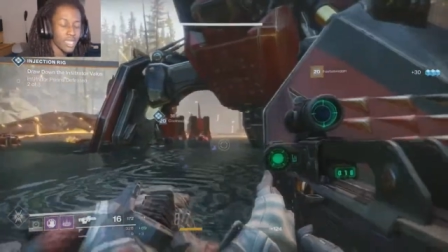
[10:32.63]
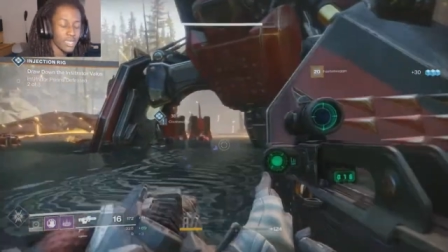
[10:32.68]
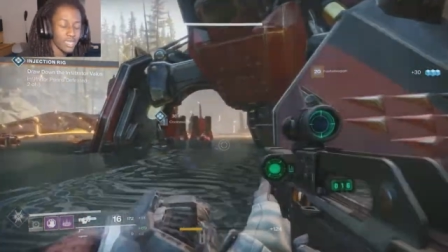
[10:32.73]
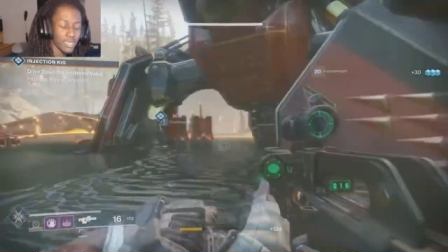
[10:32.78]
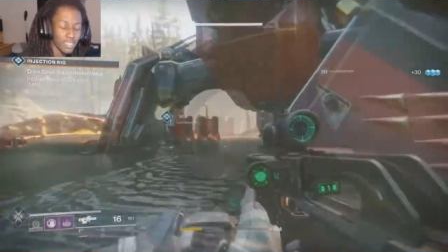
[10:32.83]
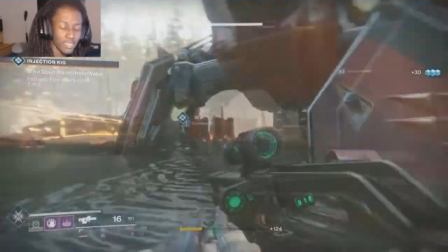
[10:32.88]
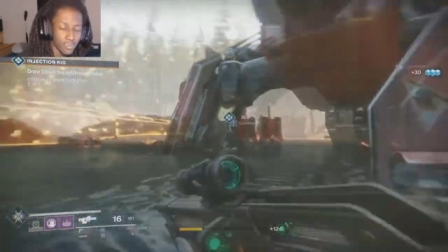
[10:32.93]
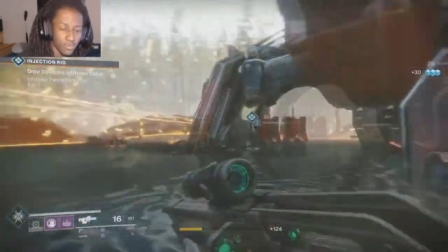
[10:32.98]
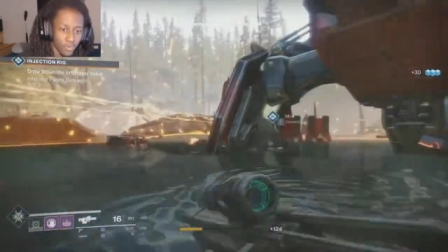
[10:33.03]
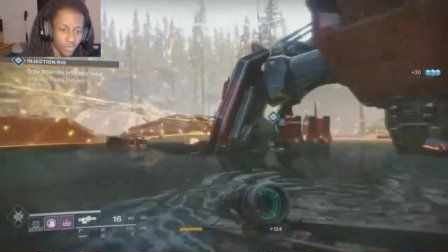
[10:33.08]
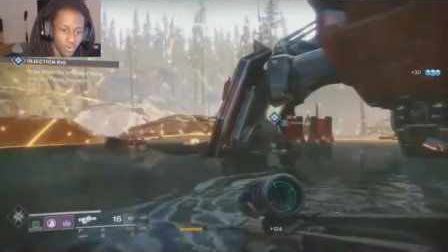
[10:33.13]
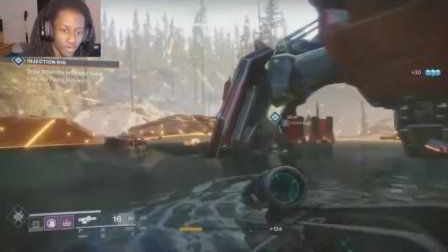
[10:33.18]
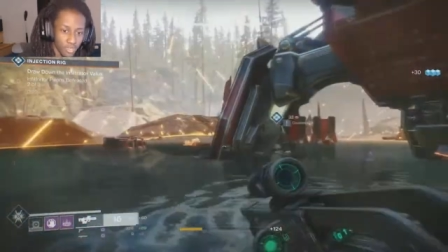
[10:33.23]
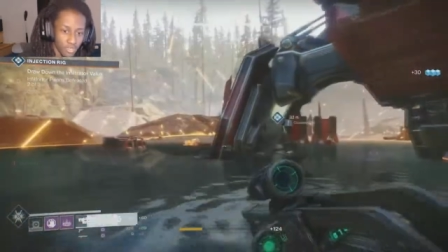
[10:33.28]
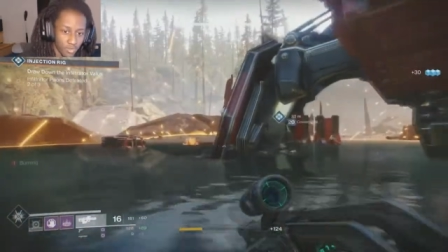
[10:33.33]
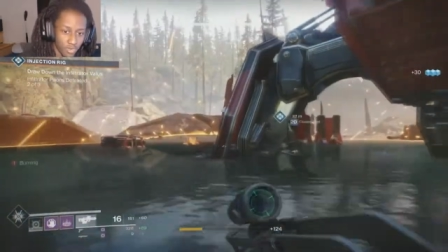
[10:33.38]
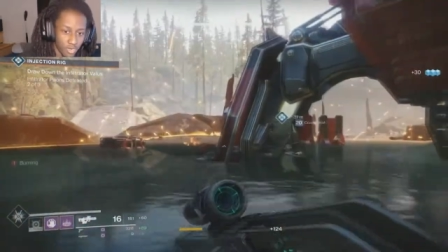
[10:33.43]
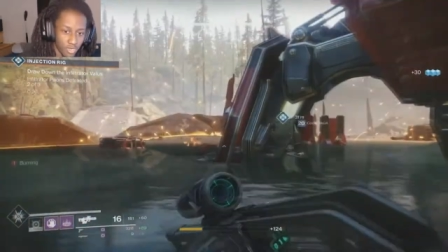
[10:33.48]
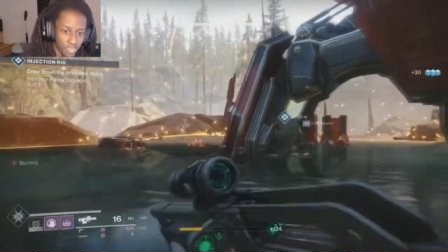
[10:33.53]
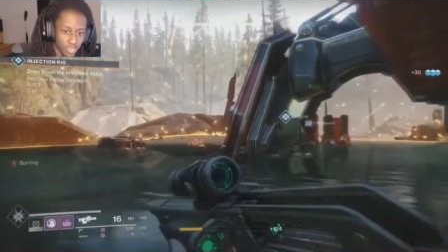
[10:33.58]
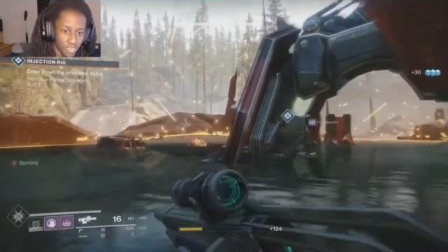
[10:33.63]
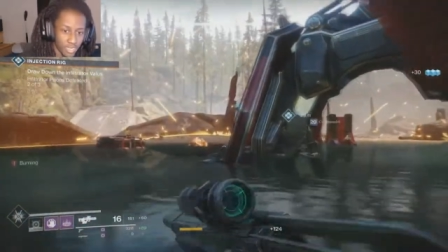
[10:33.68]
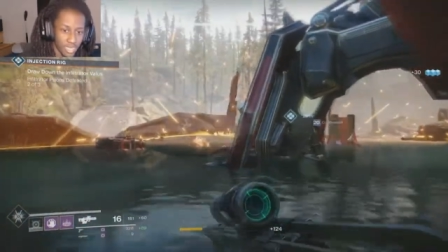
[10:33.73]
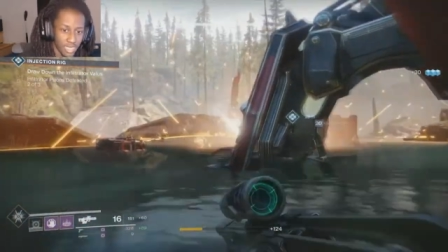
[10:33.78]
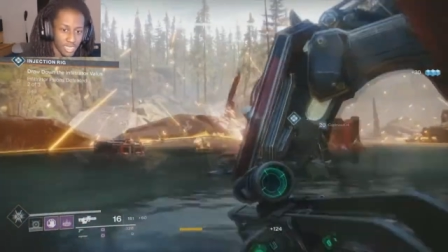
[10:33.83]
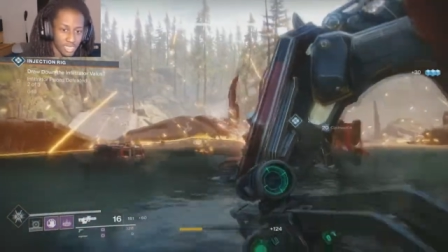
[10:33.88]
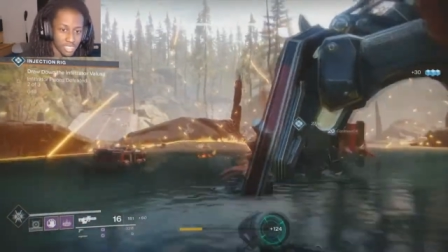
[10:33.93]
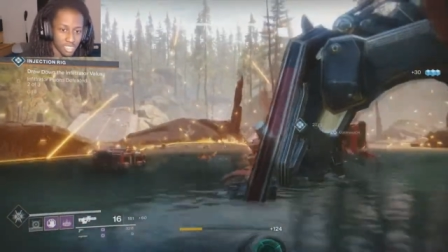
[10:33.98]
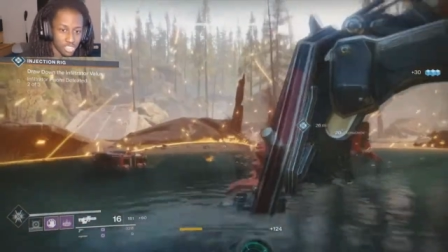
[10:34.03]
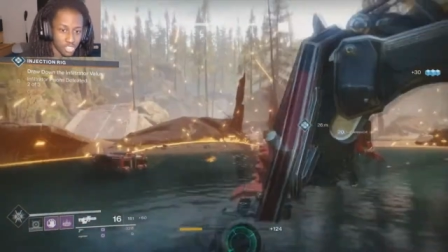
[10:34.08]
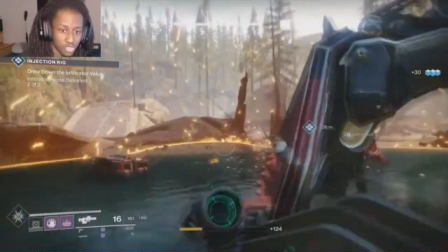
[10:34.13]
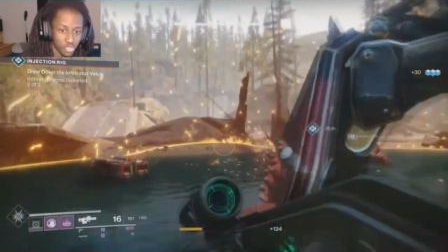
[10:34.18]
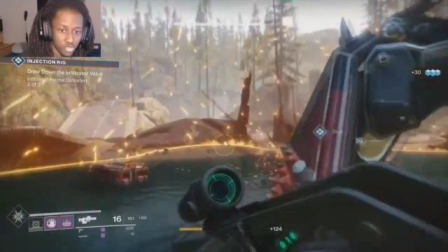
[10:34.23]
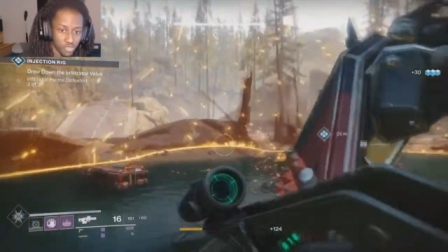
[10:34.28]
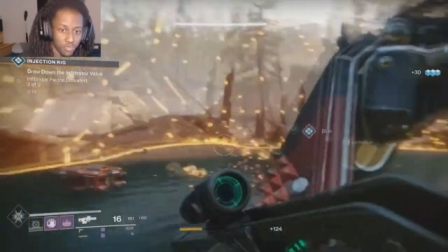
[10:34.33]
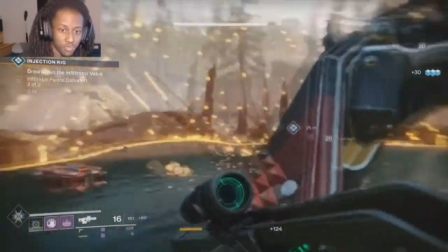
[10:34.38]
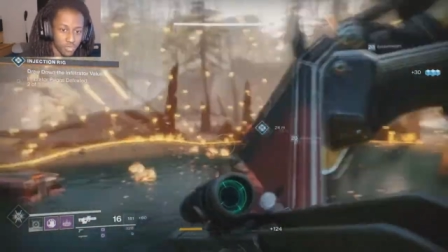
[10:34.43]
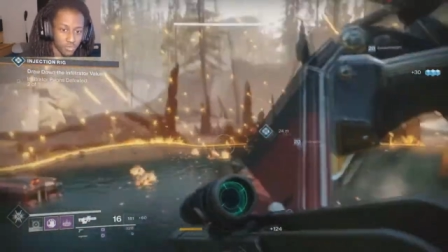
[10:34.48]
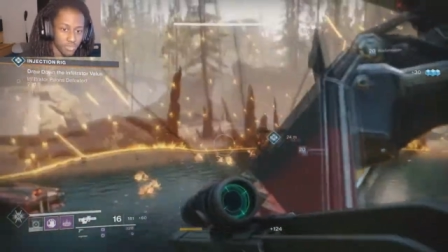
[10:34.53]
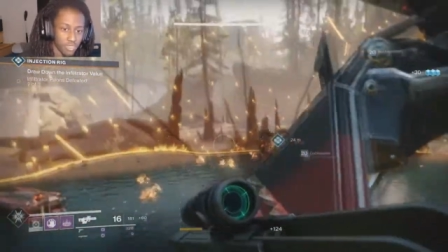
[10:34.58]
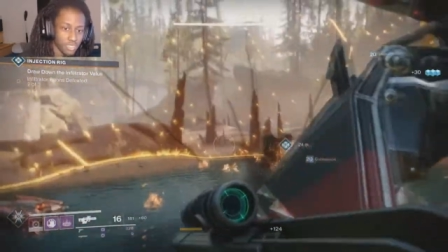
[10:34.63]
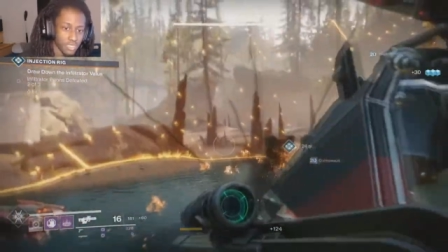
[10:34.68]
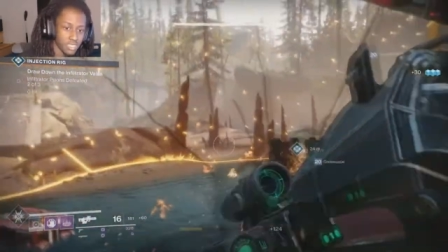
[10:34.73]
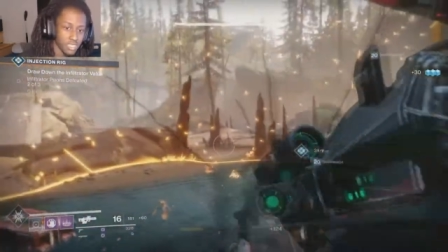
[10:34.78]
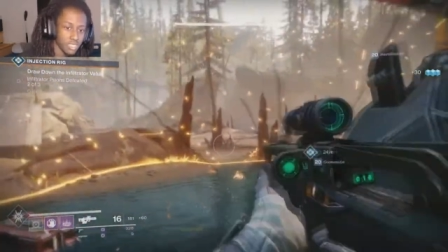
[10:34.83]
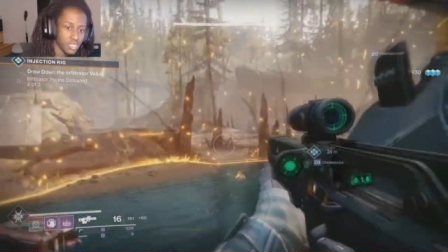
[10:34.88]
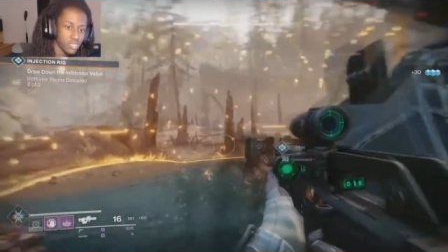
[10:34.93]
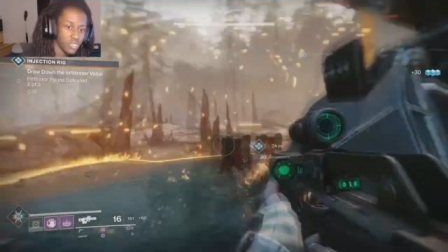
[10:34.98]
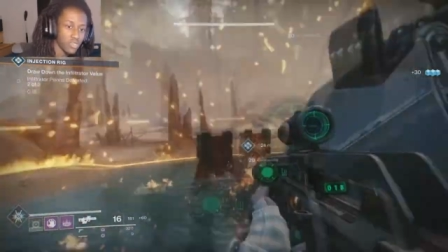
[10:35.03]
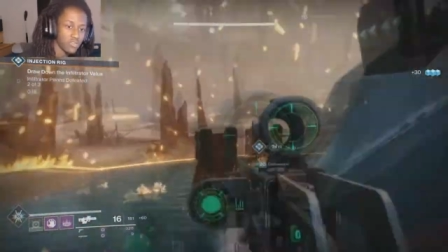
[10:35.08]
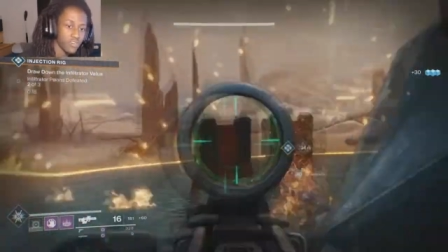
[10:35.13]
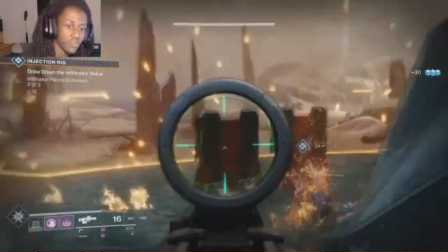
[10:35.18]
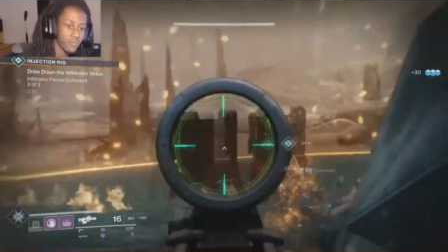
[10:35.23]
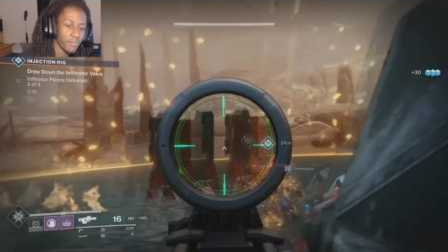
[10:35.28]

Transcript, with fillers: Now the Voidwalker has the super ability Nova